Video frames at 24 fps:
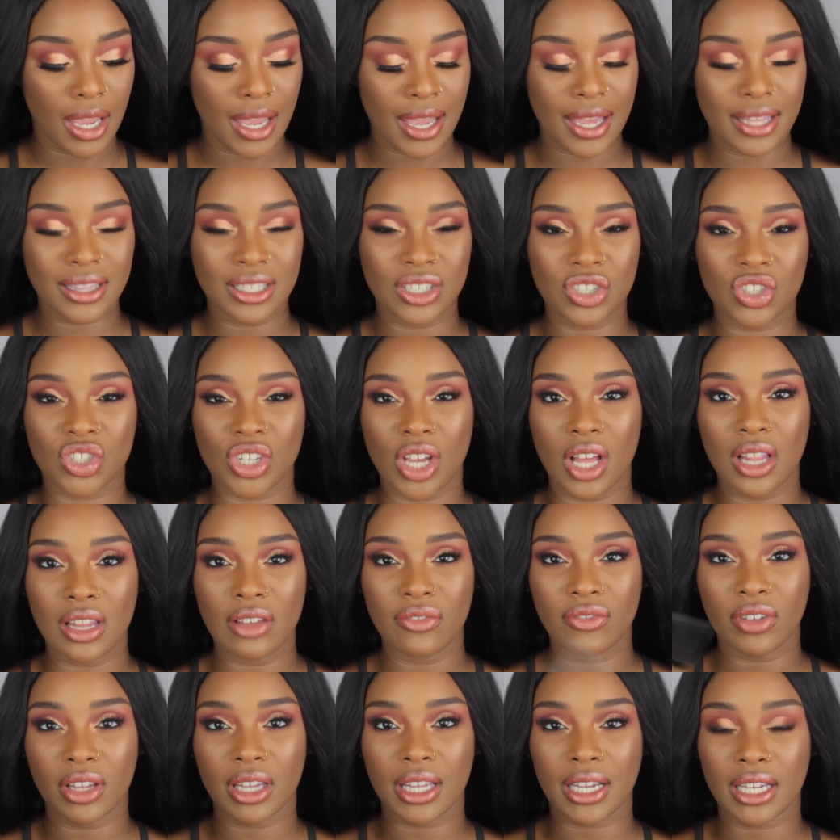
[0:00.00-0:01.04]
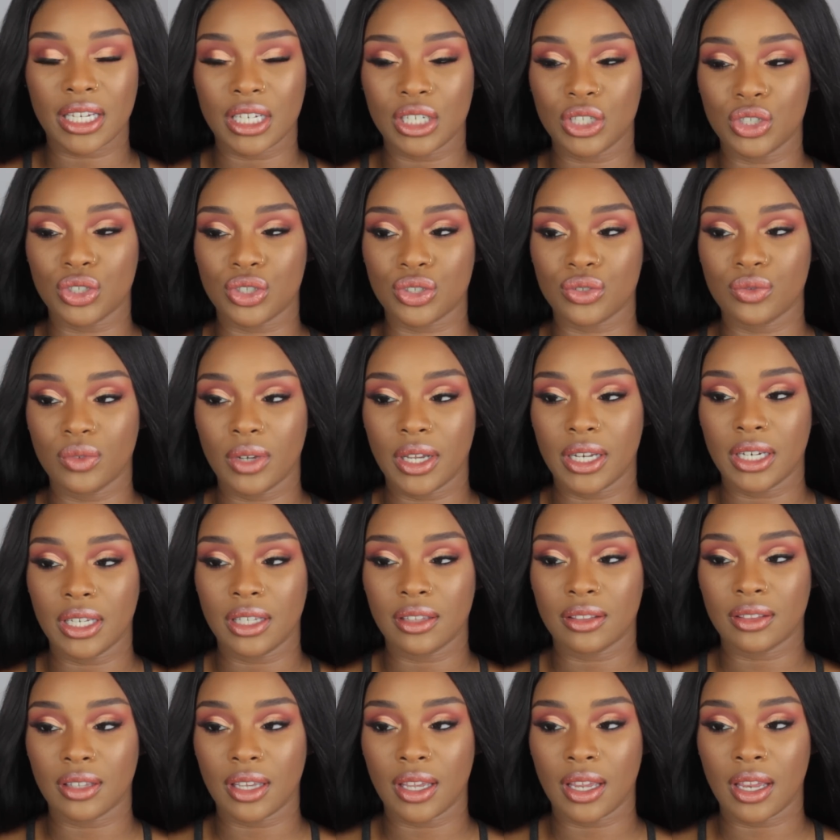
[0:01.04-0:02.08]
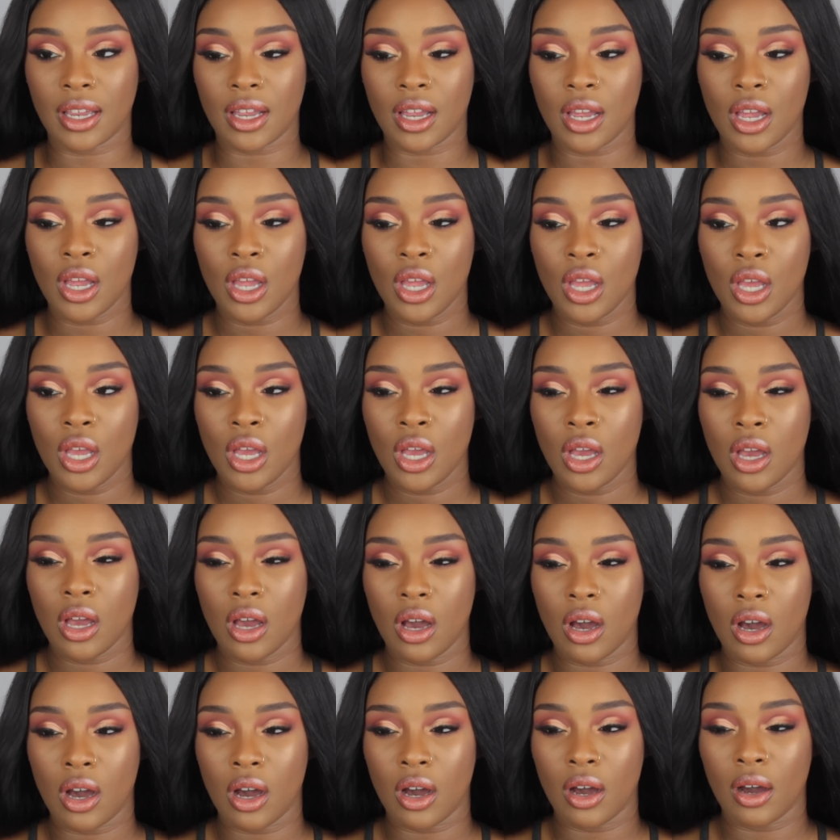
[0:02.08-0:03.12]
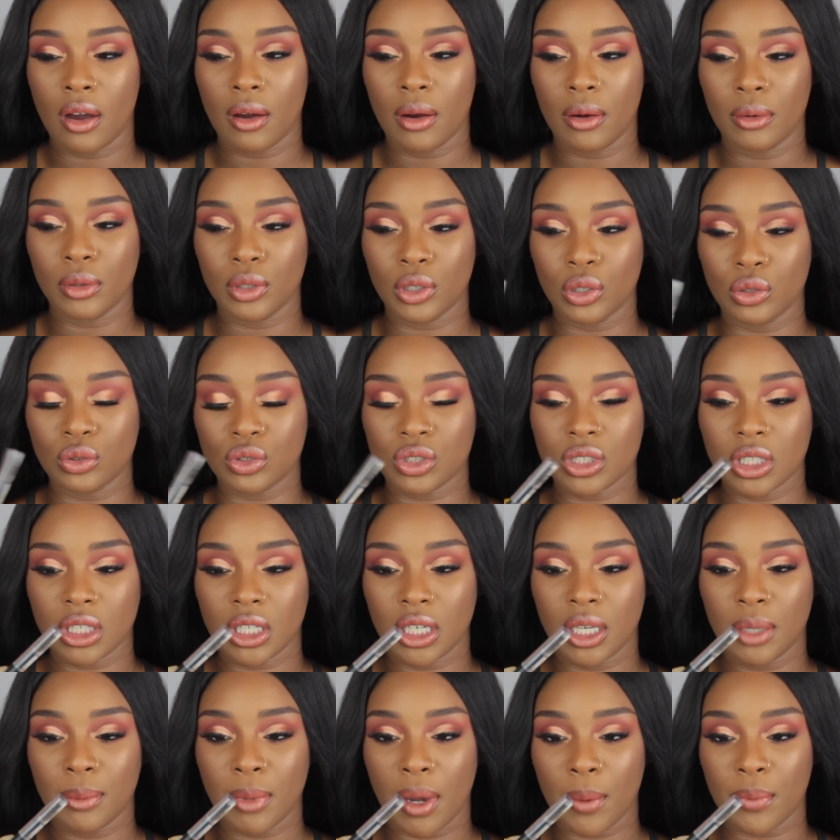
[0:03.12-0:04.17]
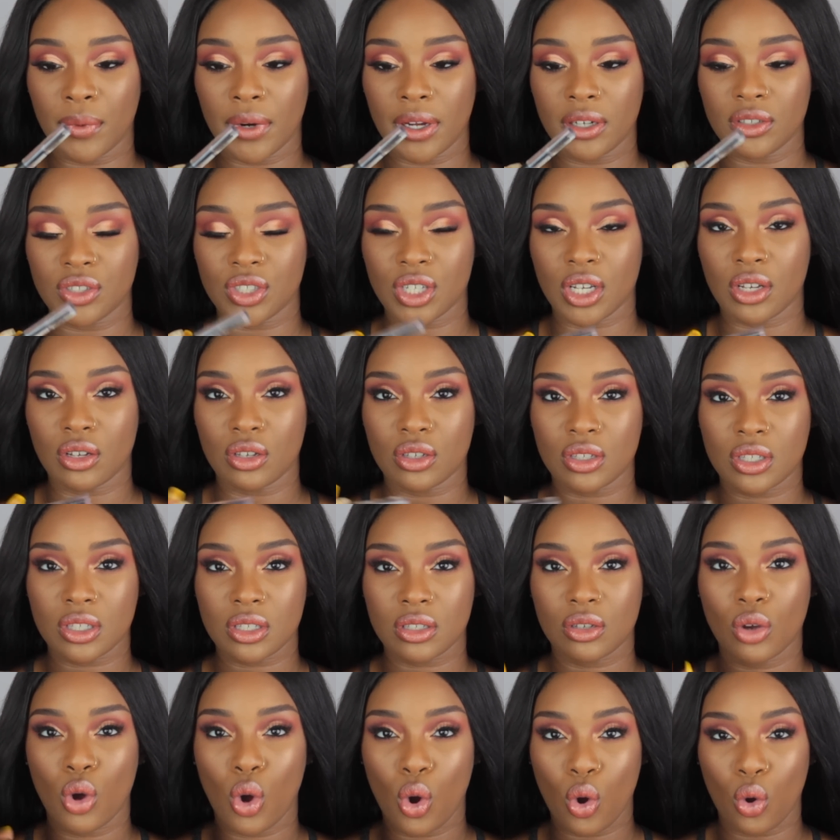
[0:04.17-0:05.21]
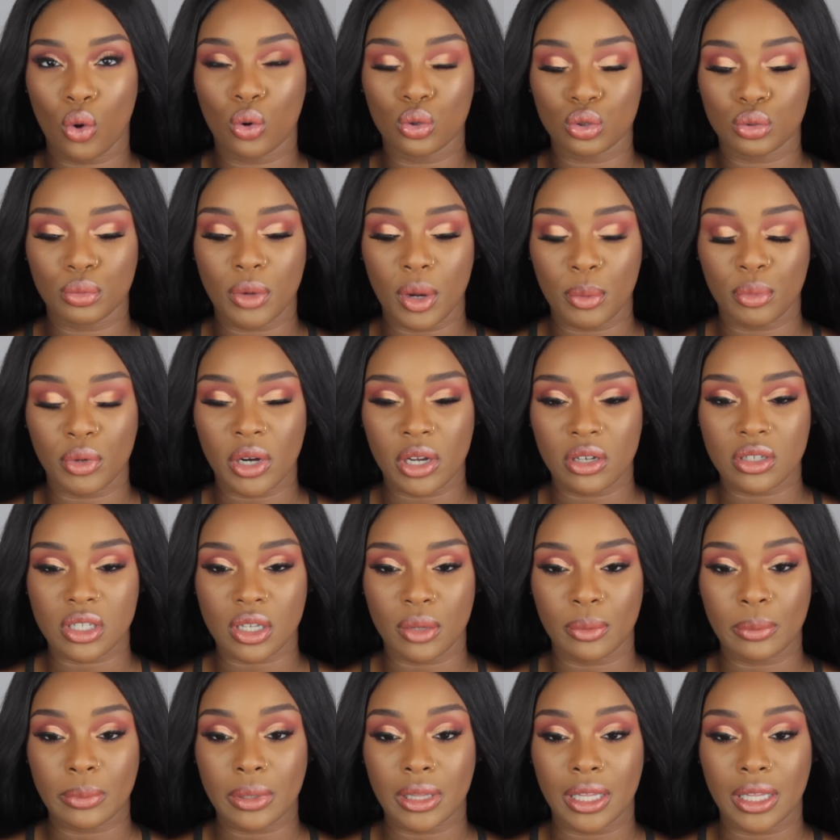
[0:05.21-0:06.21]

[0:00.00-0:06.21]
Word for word: and the gel, I felt like I didn't do anything uh, usually my brow gels hold my brows in